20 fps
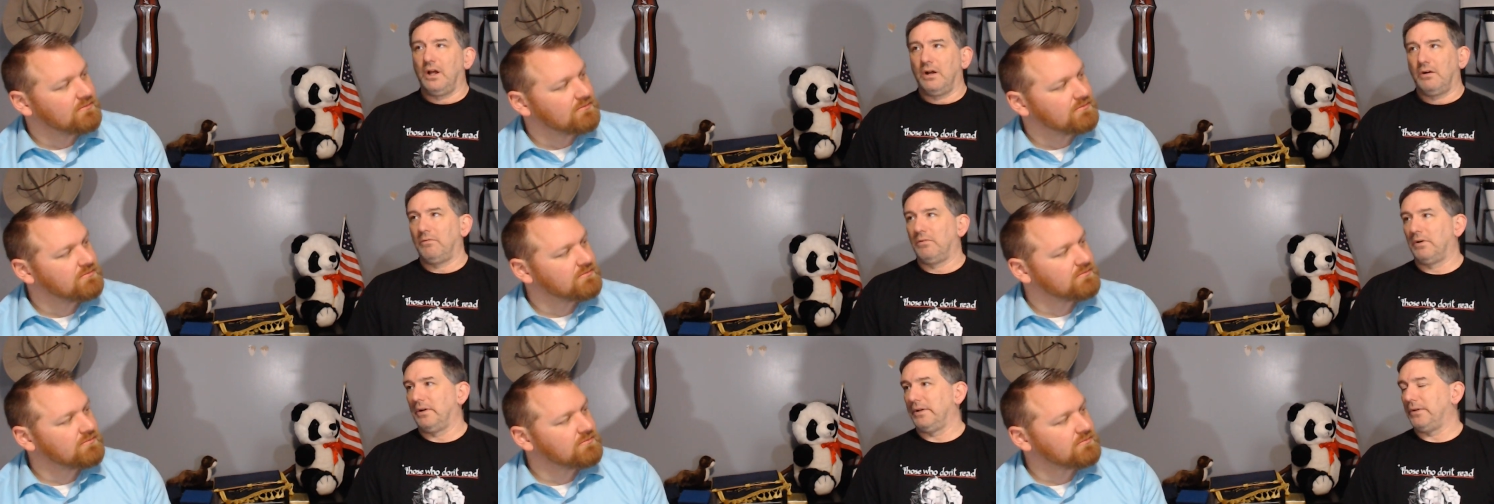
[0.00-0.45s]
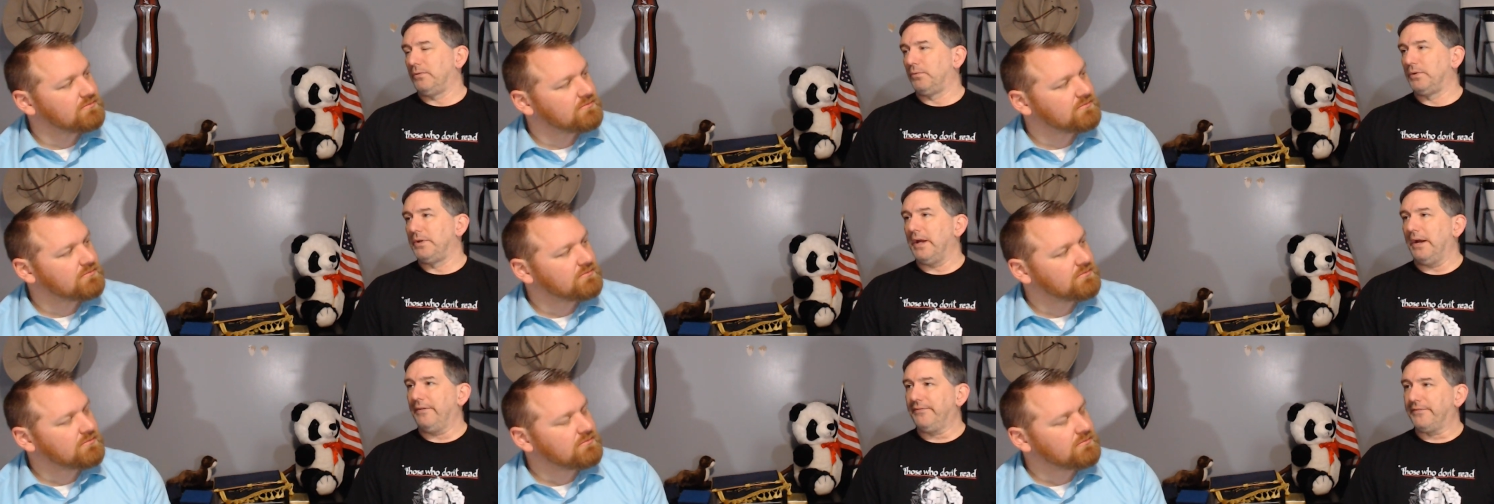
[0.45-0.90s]
Speaker 1: Well,
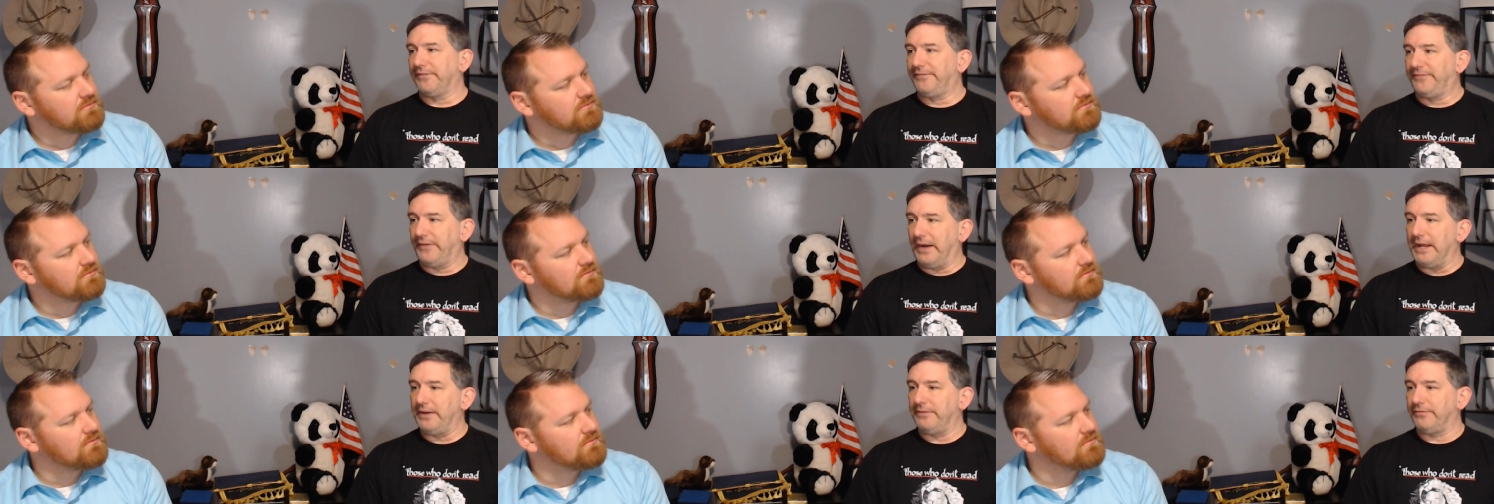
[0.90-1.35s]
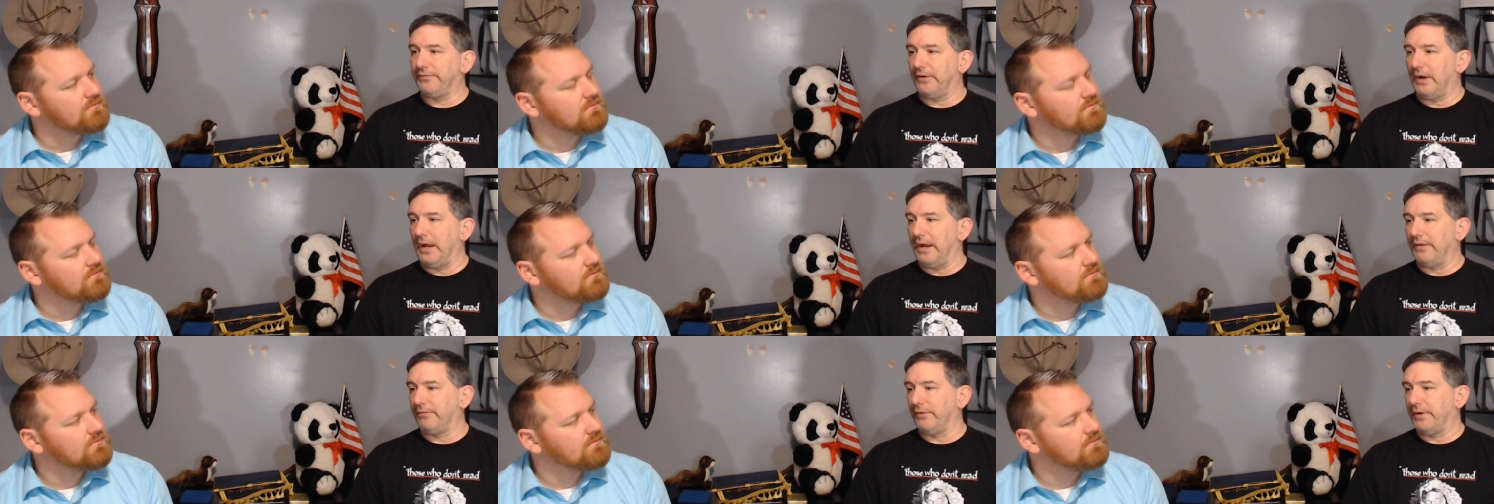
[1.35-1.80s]
when you have to fight for
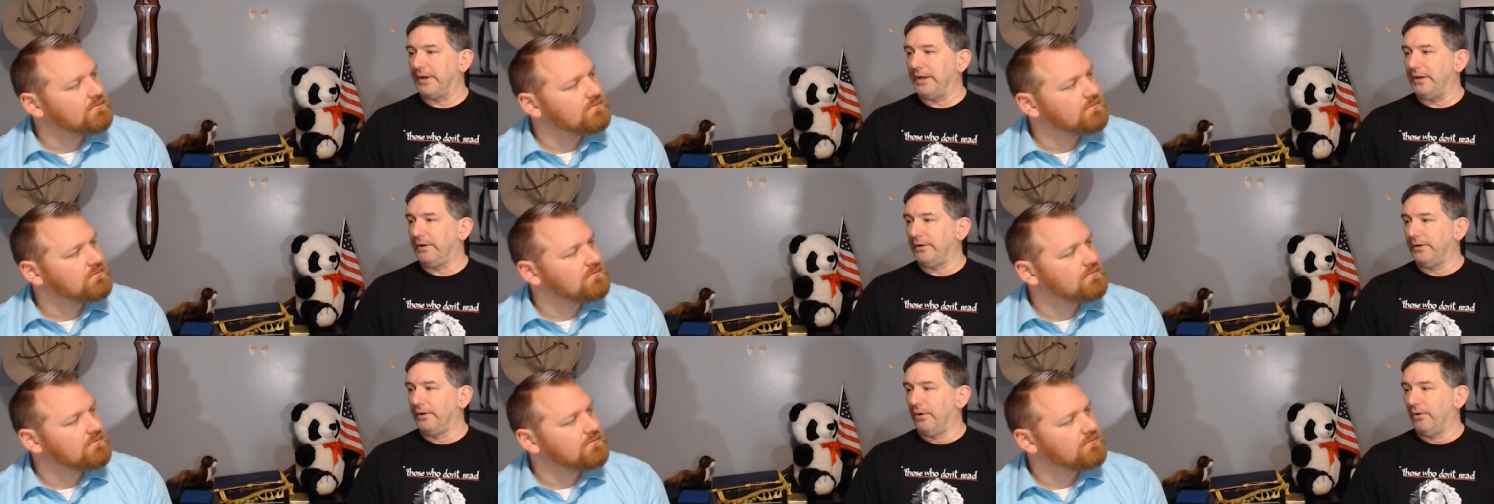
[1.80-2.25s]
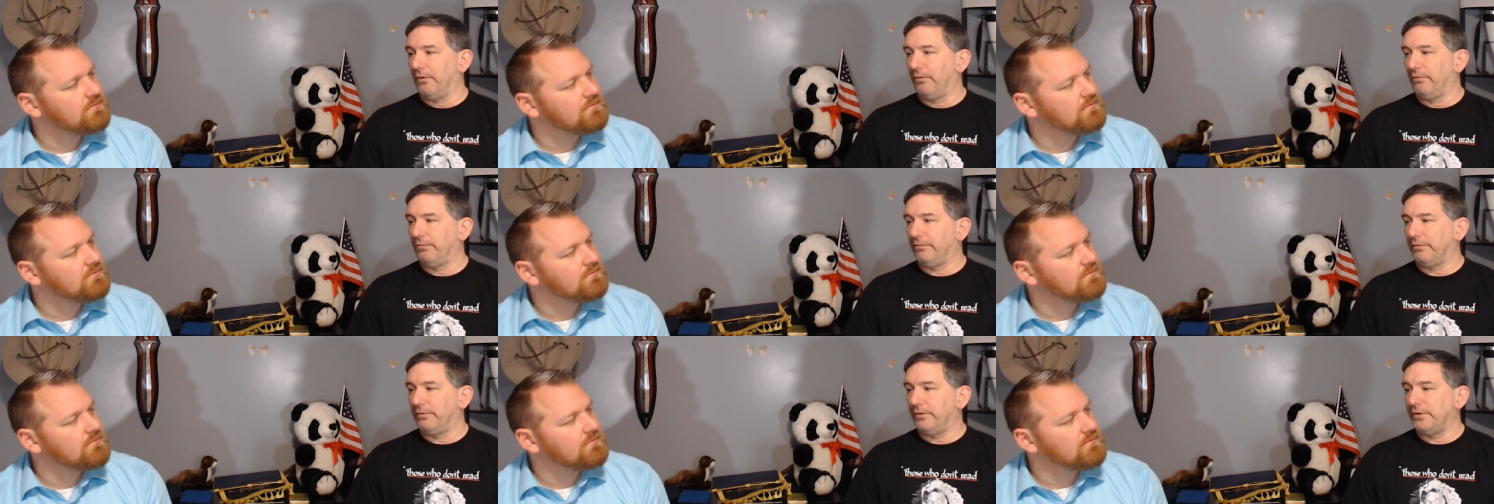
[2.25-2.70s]
every you know
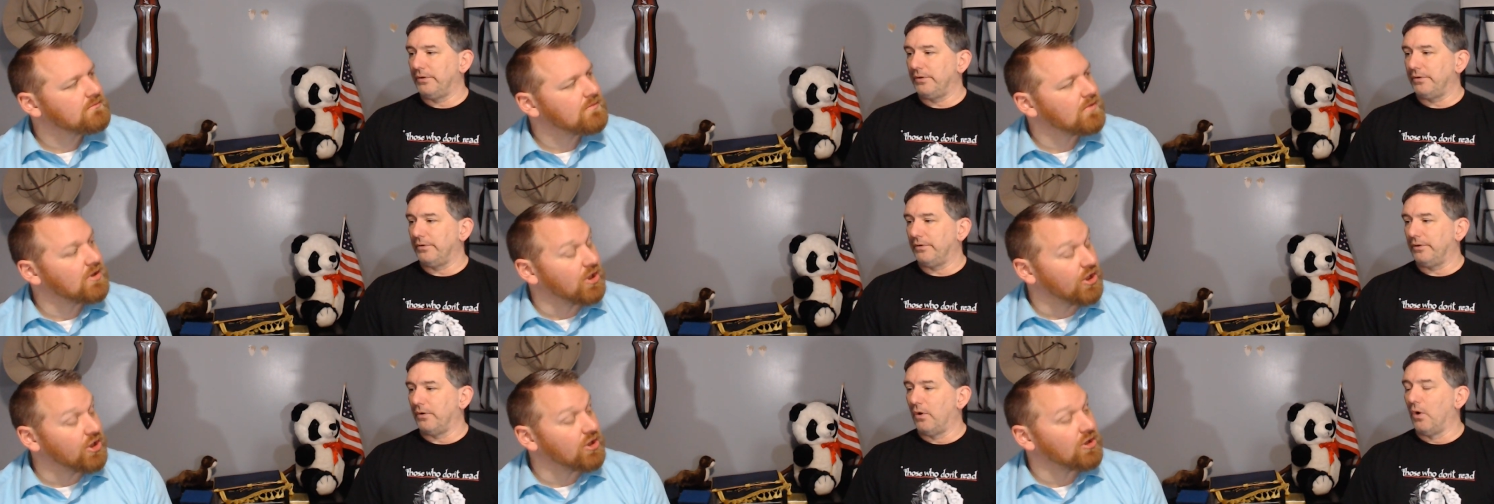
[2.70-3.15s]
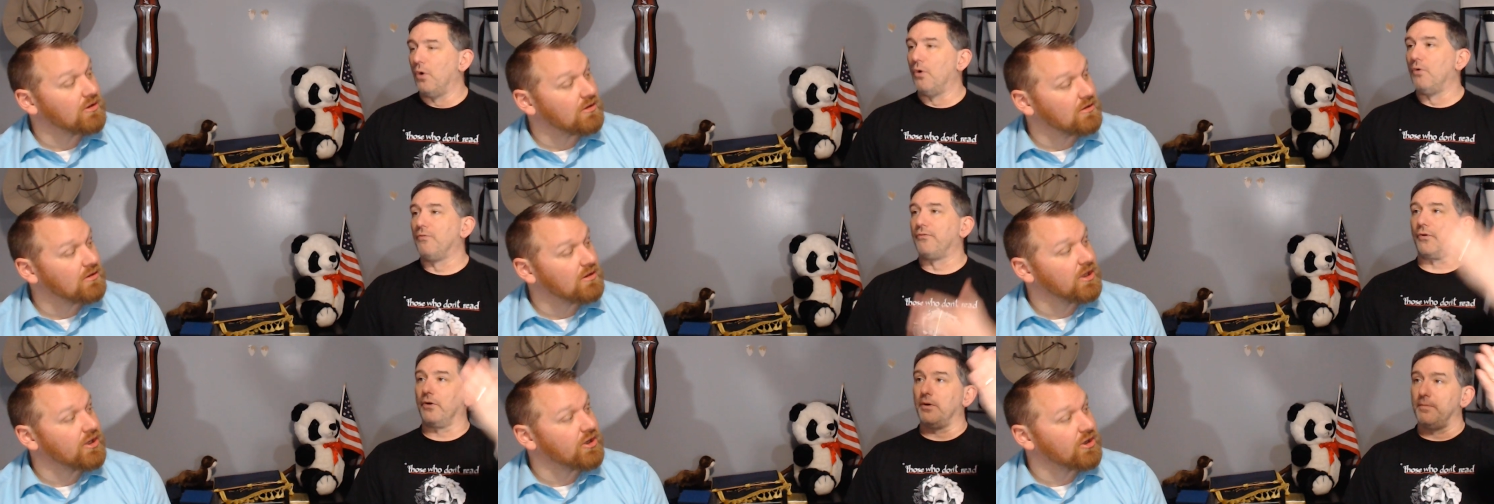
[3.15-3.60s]
Literally,
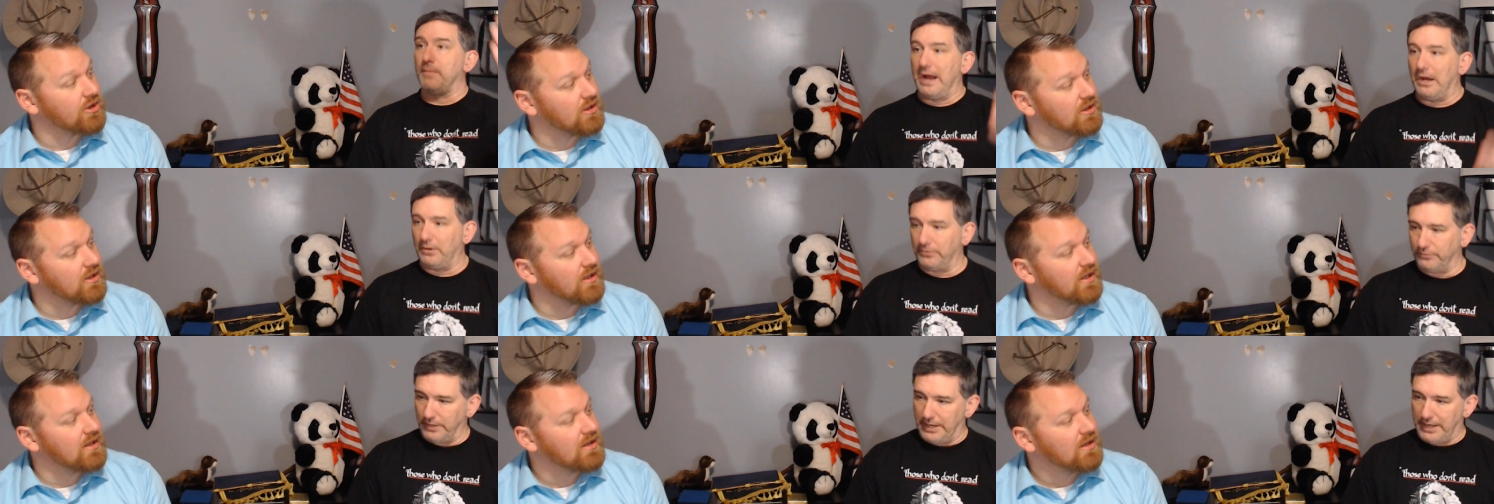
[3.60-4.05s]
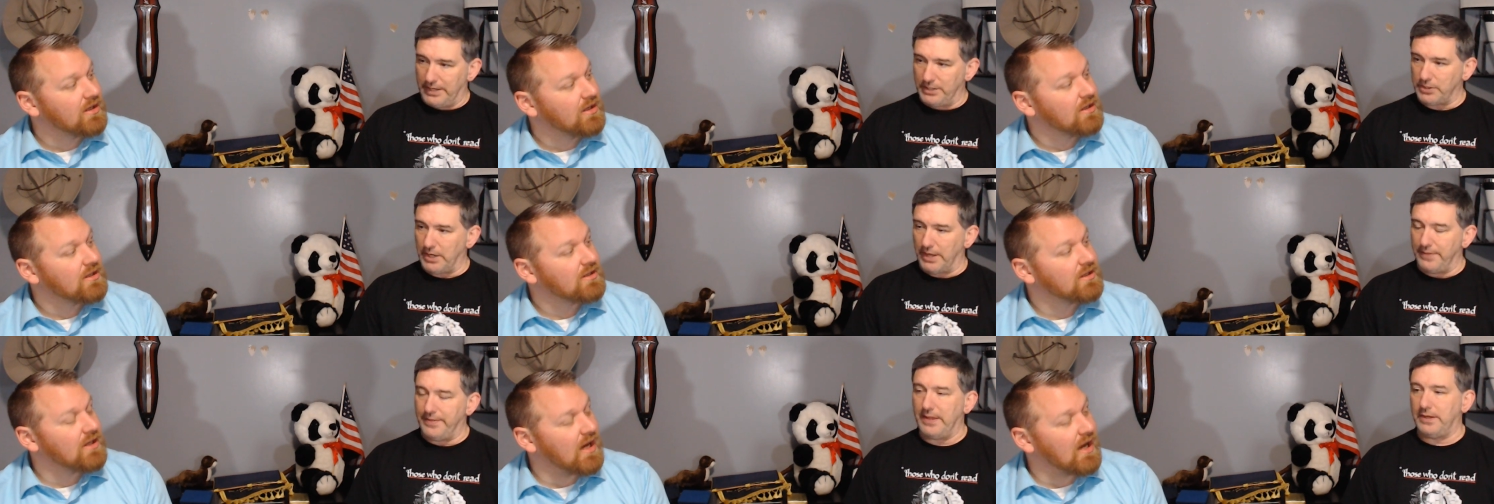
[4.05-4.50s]
over a mountain
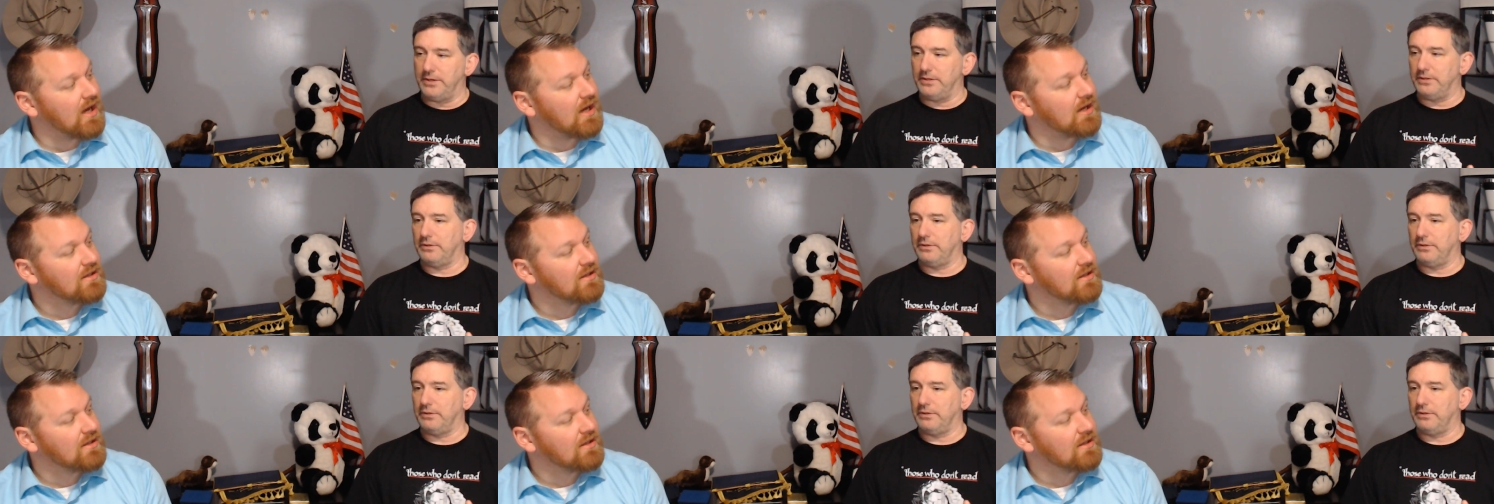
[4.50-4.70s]
range, and yeah.